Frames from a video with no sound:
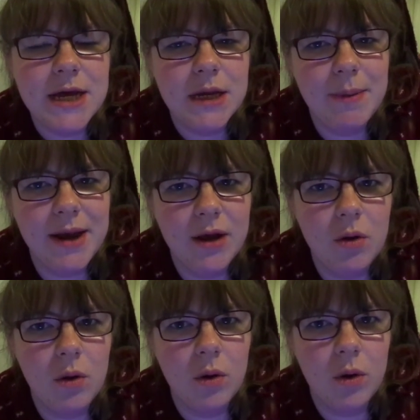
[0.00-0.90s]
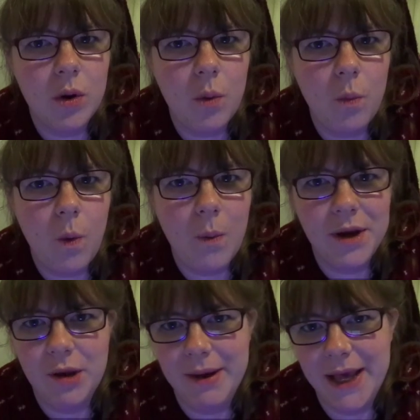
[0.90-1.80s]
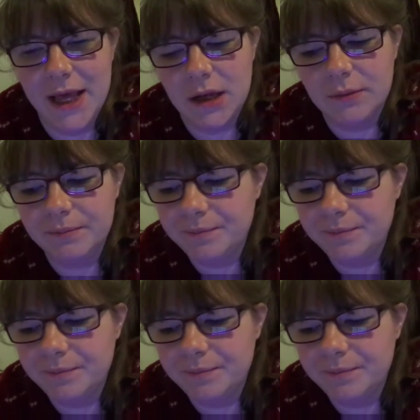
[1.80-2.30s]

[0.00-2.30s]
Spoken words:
depending on what we're doing, and